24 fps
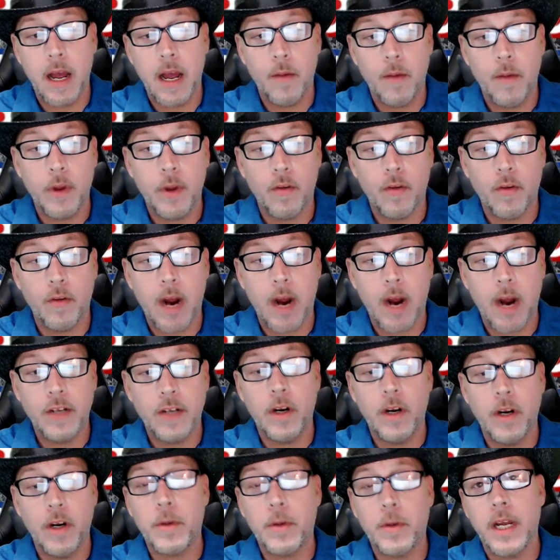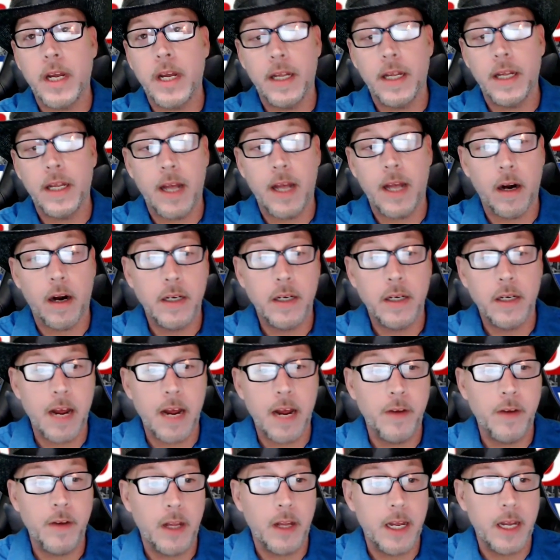with the right trip, could get there,
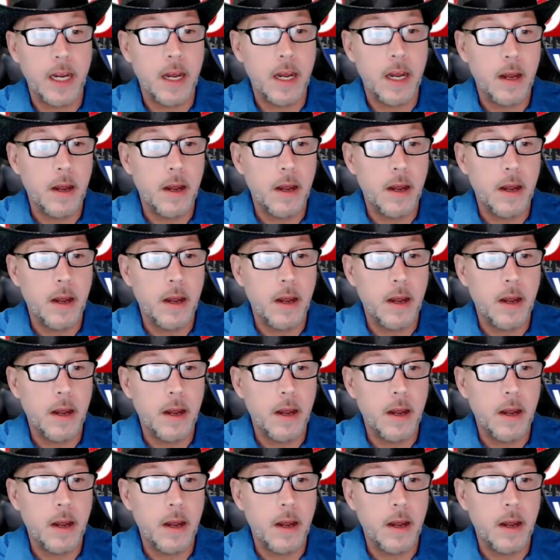definitely.